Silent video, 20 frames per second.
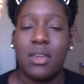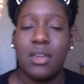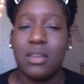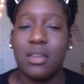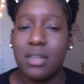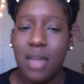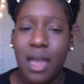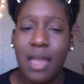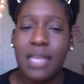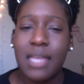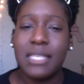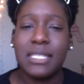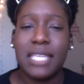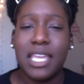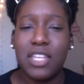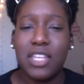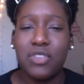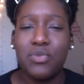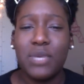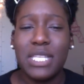Guys,
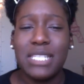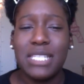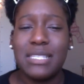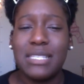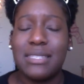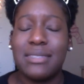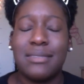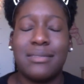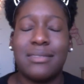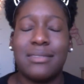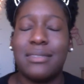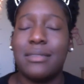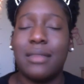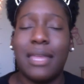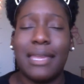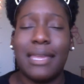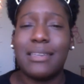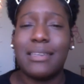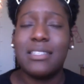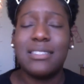can we just
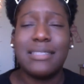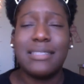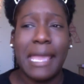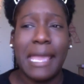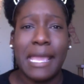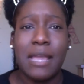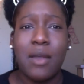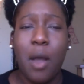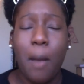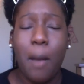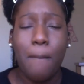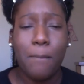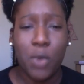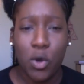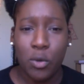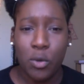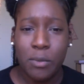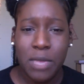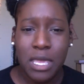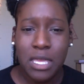like take a
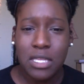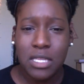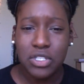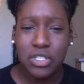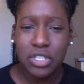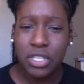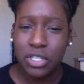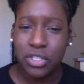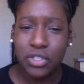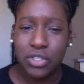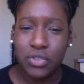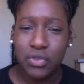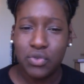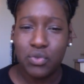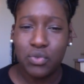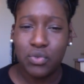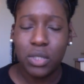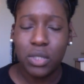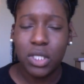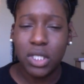moment just
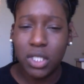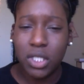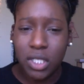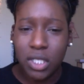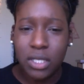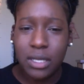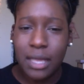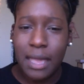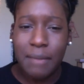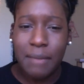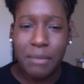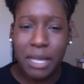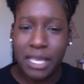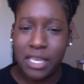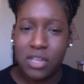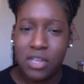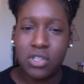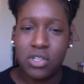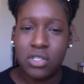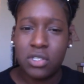to look at my
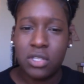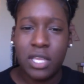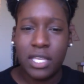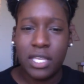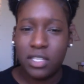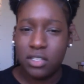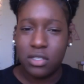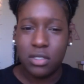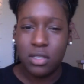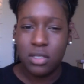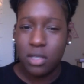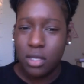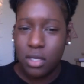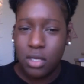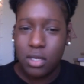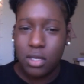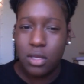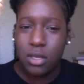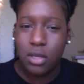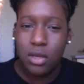ears? Like,
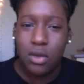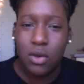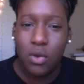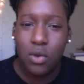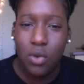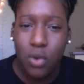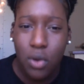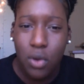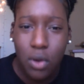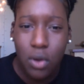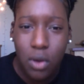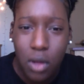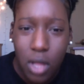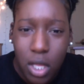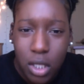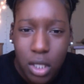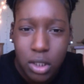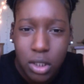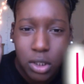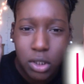
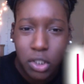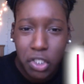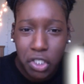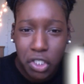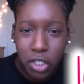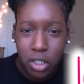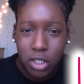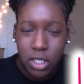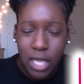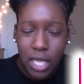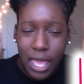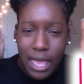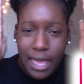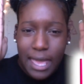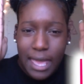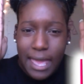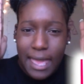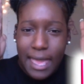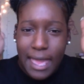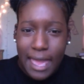look
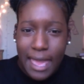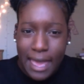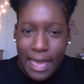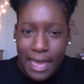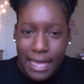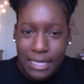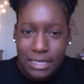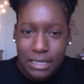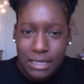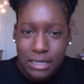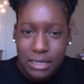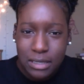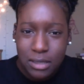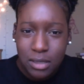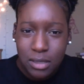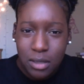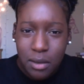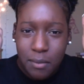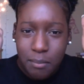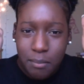at
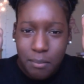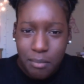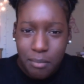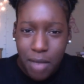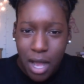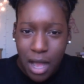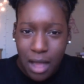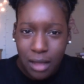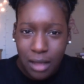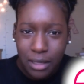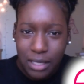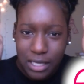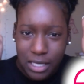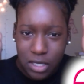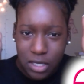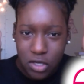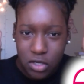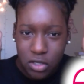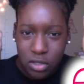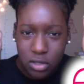my
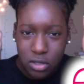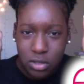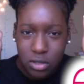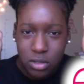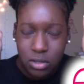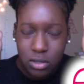ears.